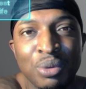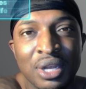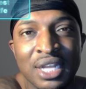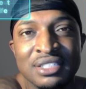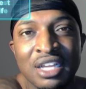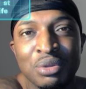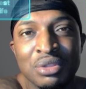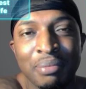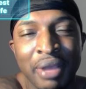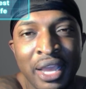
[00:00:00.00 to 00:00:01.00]
Let's say you're with
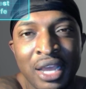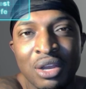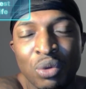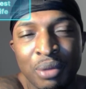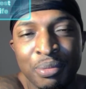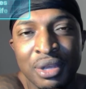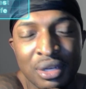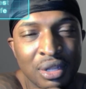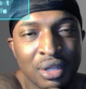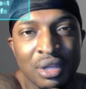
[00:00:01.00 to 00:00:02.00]
a man, a woman,
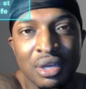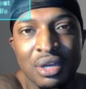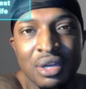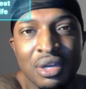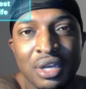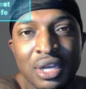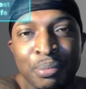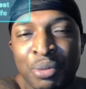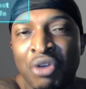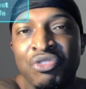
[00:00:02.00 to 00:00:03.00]
and
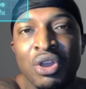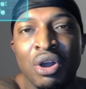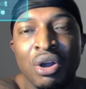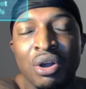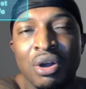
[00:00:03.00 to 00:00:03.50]
both of y'all